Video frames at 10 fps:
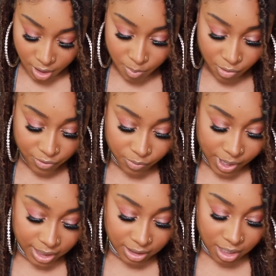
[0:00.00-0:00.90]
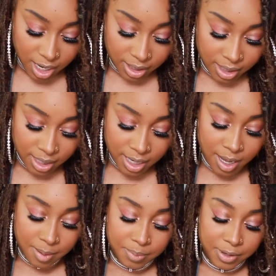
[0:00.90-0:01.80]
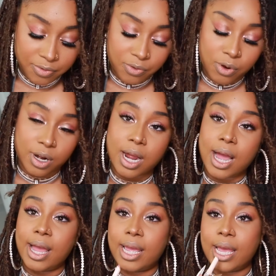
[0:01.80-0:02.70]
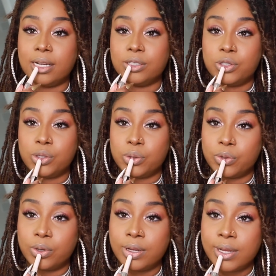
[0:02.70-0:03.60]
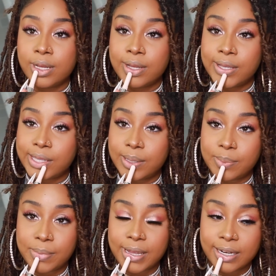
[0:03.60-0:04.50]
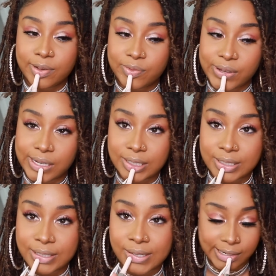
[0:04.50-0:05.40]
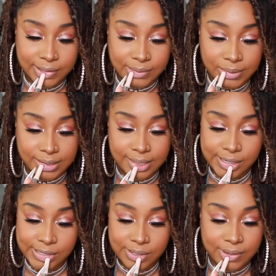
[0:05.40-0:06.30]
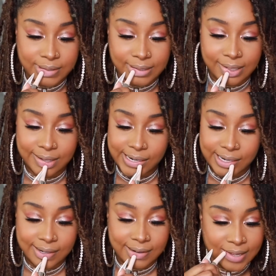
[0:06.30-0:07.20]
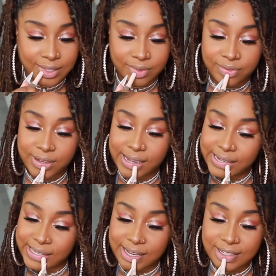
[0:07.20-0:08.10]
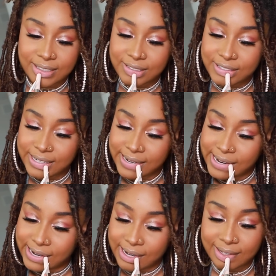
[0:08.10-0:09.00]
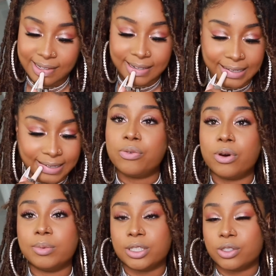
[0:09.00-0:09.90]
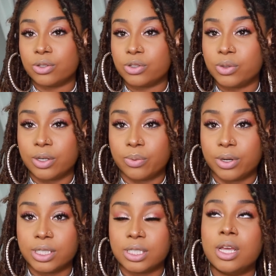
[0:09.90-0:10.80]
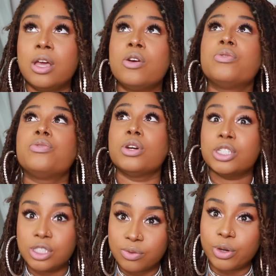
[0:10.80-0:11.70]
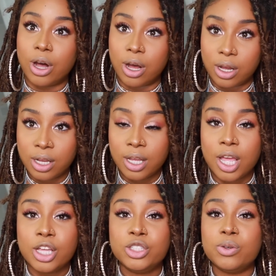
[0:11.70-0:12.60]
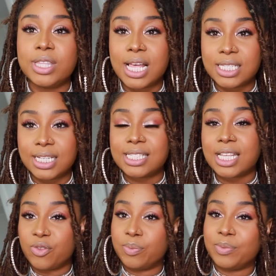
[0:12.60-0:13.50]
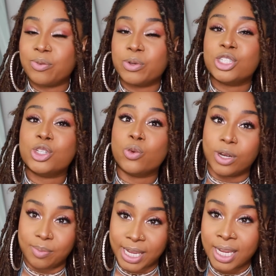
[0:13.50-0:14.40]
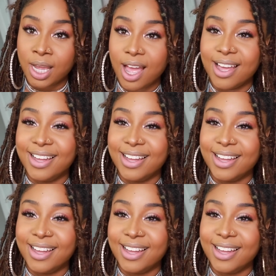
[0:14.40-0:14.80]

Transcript: Moving right along, before I head into the main event, I just want to touch quickly on the fact that Jay Holiday performed at the Soul Train Awards. First of all, 2007 me was screaming.